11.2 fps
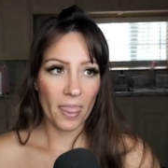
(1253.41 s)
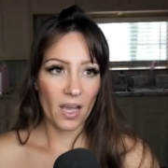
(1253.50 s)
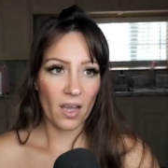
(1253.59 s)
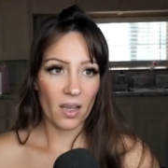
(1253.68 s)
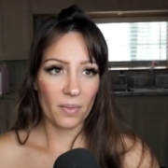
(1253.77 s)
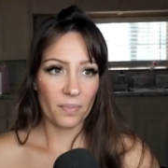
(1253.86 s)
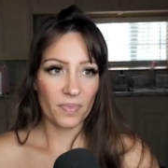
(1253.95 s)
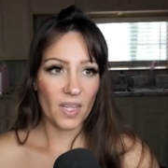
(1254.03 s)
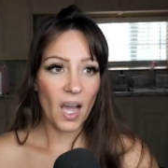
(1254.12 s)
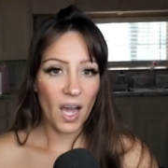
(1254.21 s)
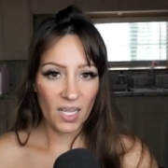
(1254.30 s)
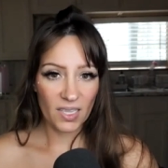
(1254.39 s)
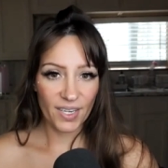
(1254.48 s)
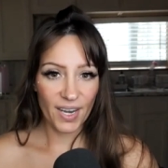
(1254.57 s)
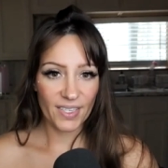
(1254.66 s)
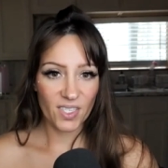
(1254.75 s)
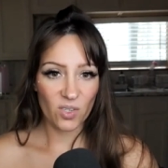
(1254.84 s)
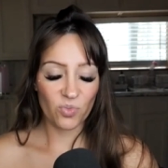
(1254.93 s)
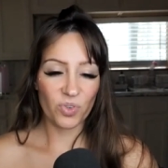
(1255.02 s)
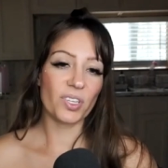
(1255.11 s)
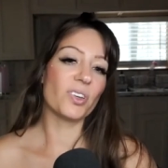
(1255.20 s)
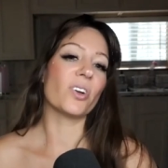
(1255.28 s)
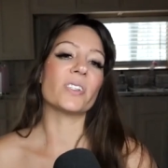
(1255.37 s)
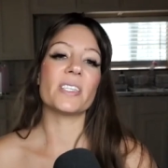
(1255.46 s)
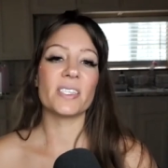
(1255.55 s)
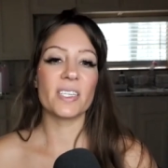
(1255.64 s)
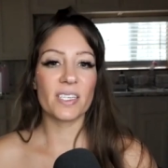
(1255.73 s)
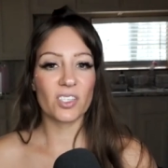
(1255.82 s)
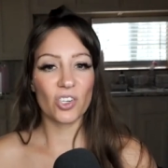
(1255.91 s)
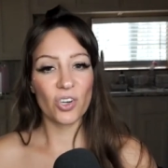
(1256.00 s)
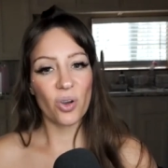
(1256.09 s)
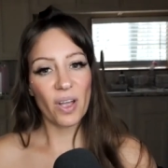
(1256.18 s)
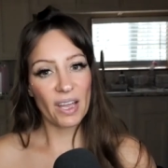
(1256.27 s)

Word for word: um, holidays with a narcissist, you know,